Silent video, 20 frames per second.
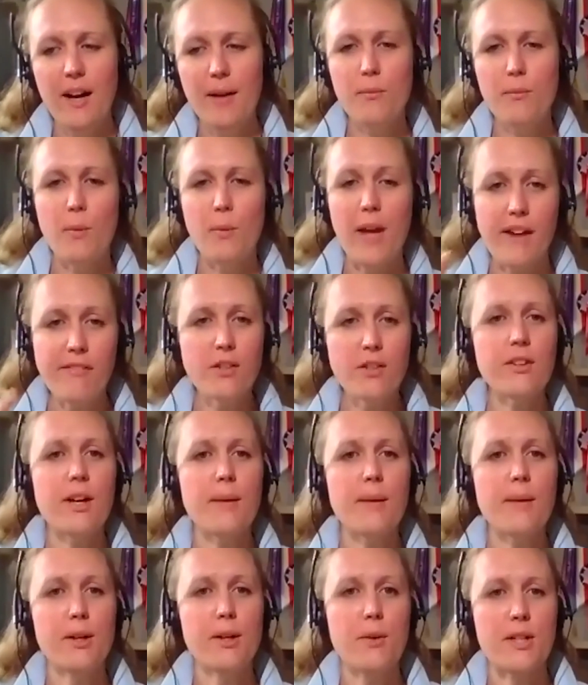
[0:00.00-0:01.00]
we have got a
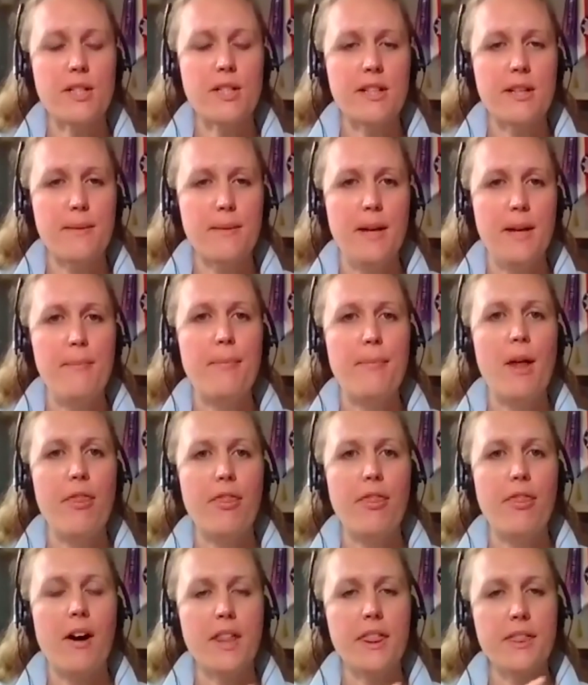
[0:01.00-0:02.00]
couple of questions come in, but
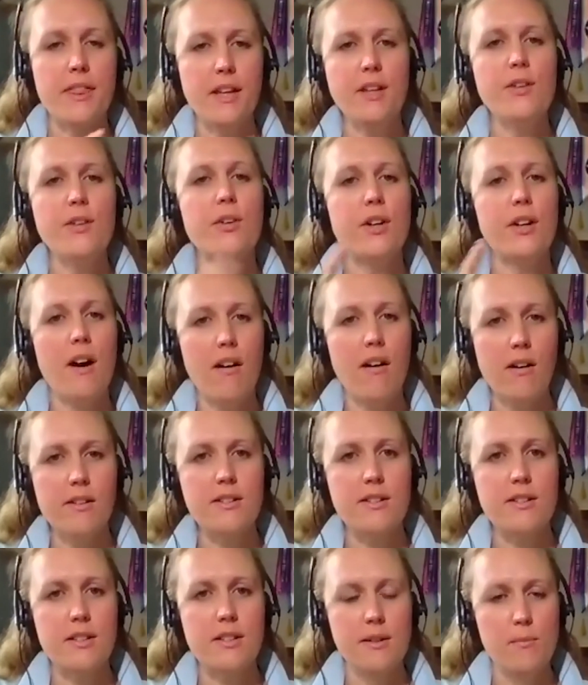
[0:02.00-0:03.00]
I think you're going to
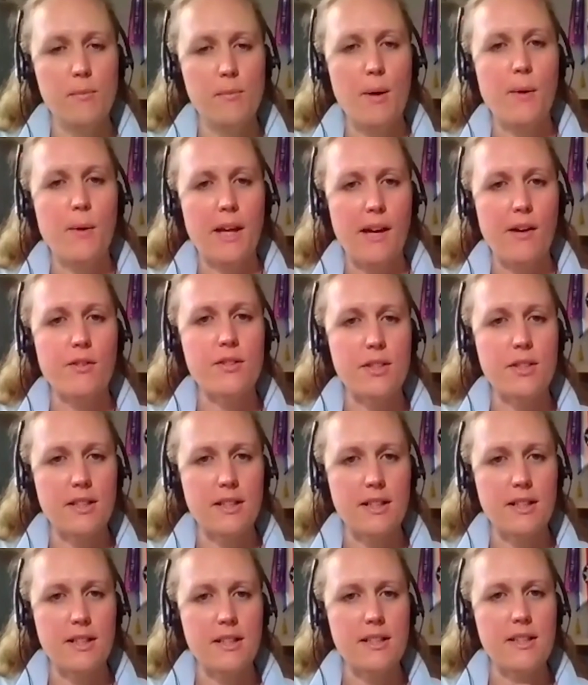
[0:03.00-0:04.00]
answer them when we get onto
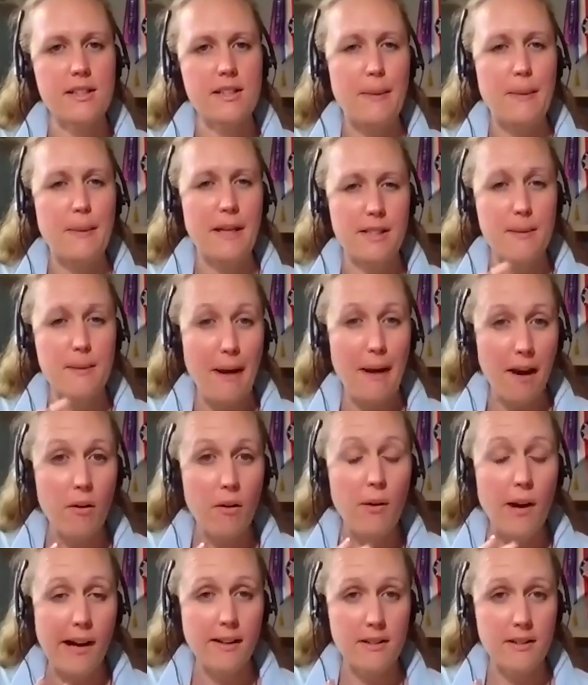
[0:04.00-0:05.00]
this piece about
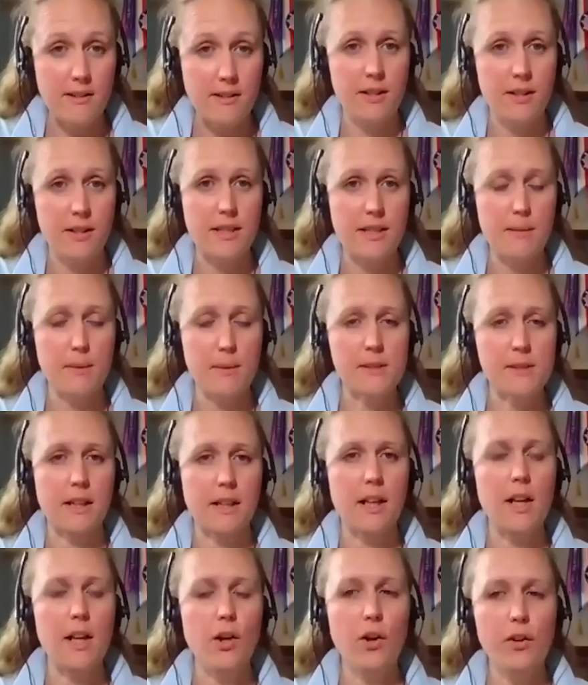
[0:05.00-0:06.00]
anxiety, because
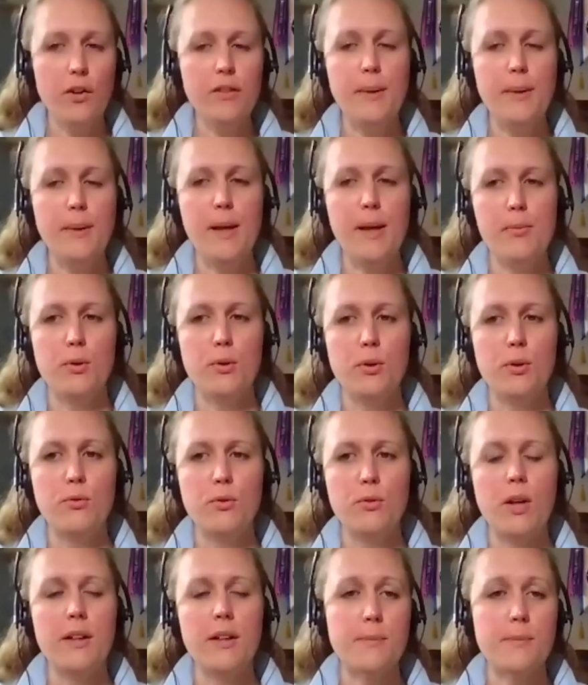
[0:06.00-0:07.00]
a lot of people,
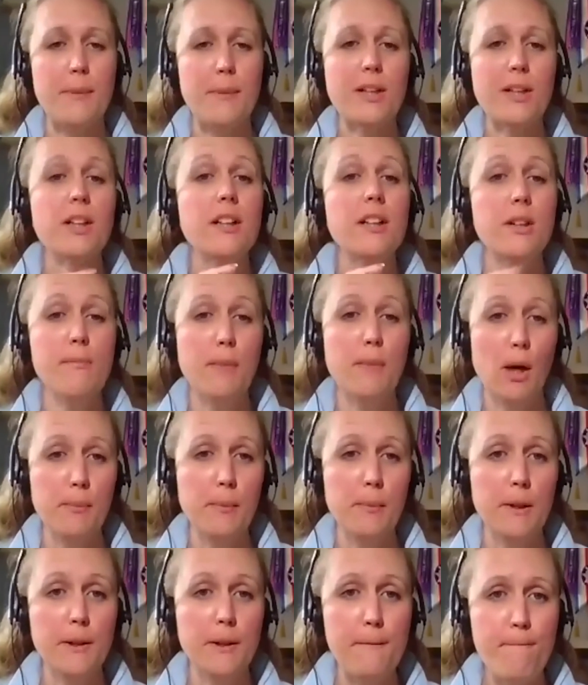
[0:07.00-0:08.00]
especially at the
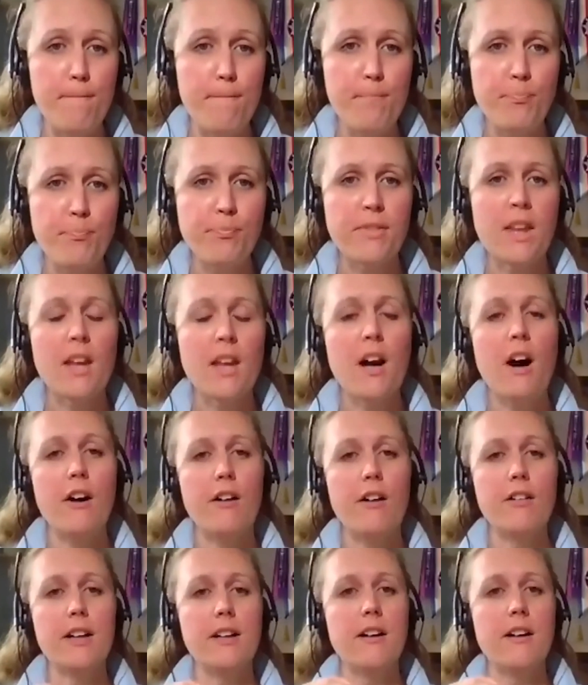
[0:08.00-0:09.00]
moment,
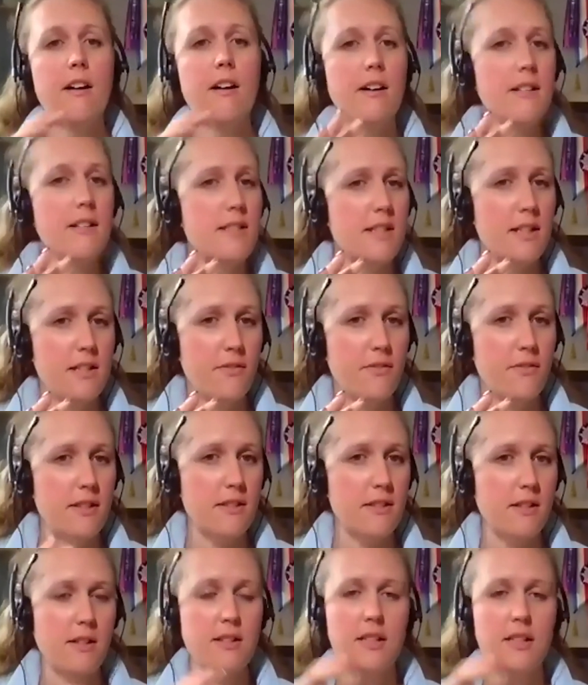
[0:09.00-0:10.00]
are in high states of
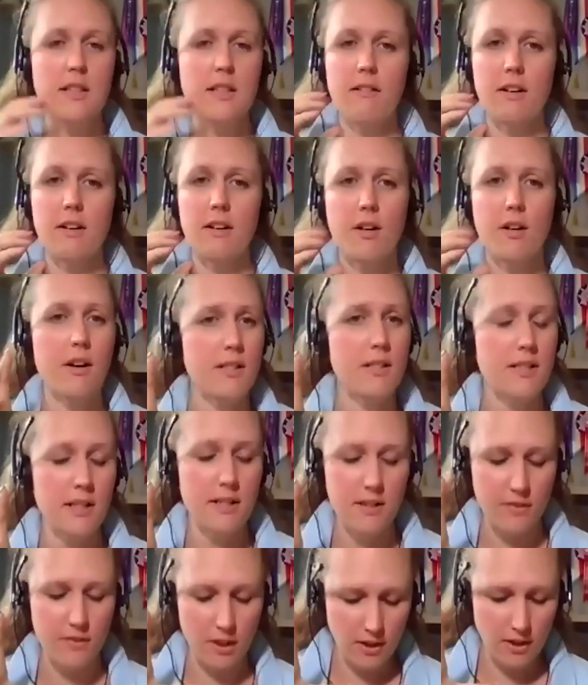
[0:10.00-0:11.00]
anxiety. They're in high
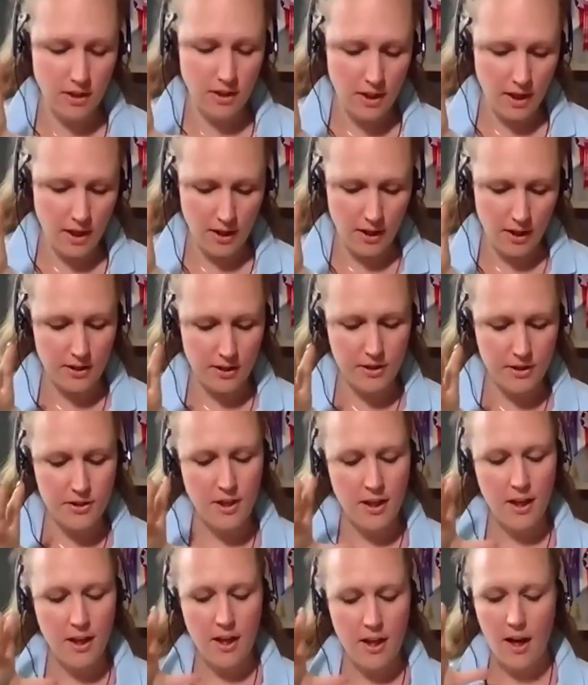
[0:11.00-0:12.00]
states of alert.
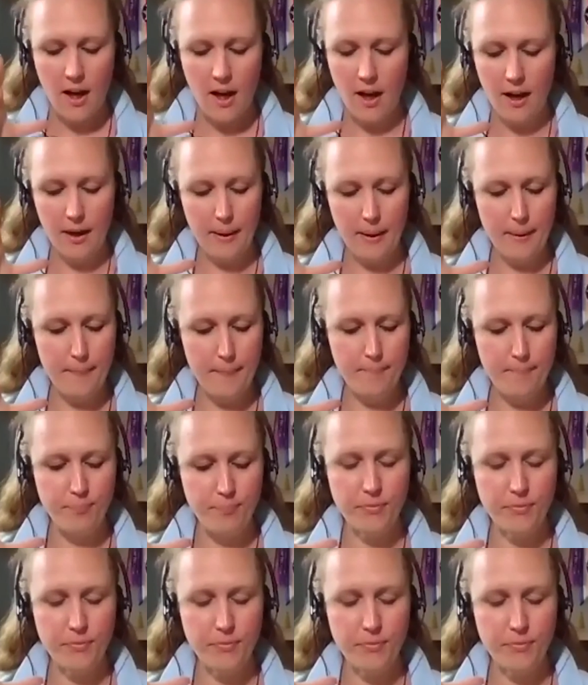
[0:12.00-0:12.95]
Can